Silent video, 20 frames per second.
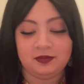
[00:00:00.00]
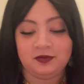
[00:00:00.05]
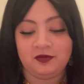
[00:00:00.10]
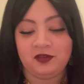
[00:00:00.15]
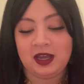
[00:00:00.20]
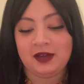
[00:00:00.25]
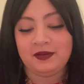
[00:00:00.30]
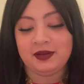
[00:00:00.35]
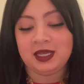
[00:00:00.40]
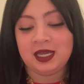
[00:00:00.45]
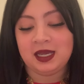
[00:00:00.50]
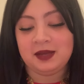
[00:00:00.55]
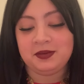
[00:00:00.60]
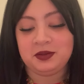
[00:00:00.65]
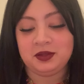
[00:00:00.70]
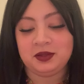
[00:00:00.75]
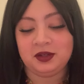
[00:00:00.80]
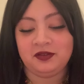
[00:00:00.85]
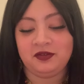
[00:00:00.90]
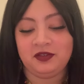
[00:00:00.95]
Five of
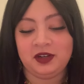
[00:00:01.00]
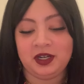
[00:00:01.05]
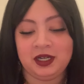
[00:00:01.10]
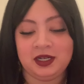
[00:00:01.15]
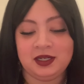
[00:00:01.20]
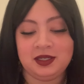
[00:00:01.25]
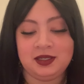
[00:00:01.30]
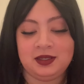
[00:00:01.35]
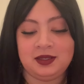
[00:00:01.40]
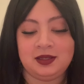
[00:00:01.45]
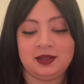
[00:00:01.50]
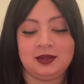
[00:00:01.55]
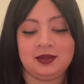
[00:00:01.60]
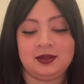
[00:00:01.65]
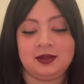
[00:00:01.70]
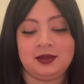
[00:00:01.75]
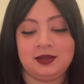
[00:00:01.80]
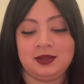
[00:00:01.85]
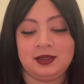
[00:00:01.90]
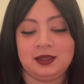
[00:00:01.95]
Cups reversed.
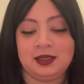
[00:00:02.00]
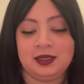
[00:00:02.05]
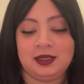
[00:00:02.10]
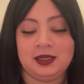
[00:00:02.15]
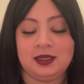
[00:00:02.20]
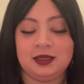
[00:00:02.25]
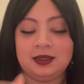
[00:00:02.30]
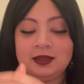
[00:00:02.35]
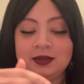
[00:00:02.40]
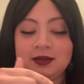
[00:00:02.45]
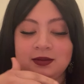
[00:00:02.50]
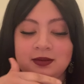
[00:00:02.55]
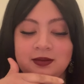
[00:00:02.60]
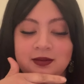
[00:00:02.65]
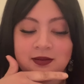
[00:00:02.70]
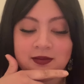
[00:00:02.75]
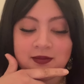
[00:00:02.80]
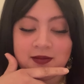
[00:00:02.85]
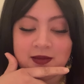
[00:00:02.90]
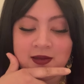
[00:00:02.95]

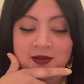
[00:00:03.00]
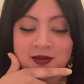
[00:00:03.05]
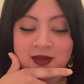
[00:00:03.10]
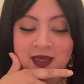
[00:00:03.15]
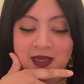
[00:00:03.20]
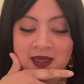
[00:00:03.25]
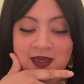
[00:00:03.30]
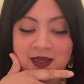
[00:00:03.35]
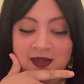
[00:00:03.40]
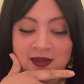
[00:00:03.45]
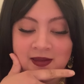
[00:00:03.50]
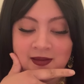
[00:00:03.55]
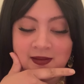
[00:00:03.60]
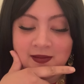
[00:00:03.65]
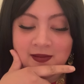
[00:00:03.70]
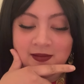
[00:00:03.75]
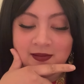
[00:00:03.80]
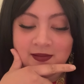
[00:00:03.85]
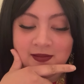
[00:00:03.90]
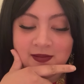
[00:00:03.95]
Okay.
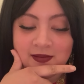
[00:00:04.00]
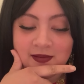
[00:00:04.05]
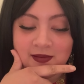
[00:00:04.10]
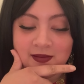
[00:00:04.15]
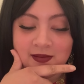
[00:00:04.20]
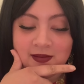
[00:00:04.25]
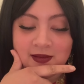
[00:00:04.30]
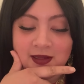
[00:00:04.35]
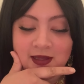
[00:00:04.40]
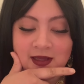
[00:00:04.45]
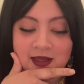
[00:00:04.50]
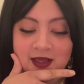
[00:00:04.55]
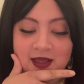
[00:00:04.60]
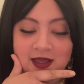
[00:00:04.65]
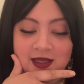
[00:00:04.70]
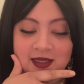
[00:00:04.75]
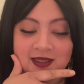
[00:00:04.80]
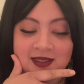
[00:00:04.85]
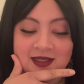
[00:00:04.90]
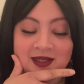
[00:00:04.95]

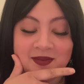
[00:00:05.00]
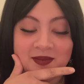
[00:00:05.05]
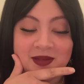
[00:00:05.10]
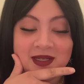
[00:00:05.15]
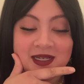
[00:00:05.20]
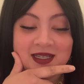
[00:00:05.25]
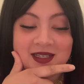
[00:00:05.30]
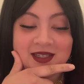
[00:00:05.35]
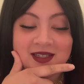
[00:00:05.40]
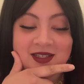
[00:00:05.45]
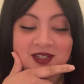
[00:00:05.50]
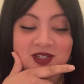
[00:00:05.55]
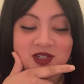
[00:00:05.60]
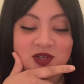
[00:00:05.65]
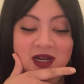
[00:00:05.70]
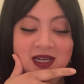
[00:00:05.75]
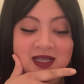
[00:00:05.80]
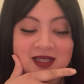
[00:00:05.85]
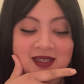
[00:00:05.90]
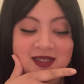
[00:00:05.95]
Somebody's
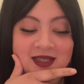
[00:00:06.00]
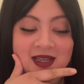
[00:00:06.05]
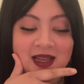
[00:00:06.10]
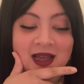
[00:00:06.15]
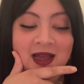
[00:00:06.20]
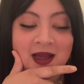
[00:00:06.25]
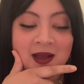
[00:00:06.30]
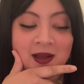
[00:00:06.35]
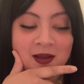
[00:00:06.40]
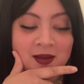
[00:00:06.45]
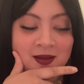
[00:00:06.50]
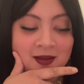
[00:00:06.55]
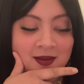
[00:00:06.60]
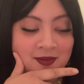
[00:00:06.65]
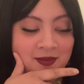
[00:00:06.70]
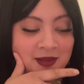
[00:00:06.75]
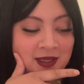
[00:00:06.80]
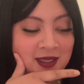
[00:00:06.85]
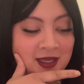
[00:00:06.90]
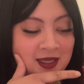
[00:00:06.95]
stressed
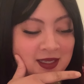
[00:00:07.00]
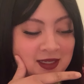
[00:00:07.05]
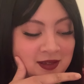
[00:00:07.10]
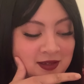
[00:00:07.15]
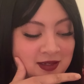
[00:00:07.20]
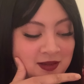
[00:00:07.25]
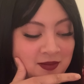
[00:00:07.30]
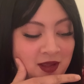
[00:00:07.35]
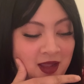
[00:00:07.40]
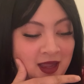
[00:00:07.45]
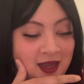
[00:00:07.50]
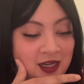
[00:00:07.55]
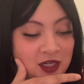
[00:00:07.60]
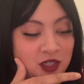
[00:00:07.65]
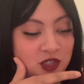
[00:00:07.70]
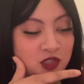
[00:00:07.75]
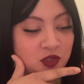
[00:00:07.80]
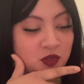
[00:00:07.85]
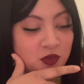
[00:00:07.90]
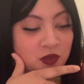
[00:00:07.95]
out because of some kind of
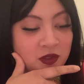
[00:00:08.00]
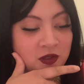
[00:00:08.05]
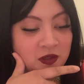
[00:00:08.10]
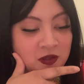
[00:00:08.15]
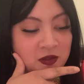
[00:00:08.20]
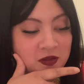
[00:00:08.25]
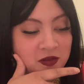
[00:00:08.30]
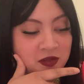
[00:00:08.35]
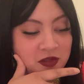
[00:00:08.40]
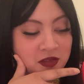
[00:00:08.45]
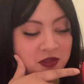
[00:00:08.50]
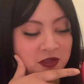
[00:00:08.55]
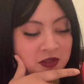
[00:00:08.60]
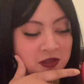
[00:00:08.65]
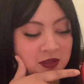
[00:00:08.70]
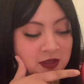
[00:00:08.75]
truth.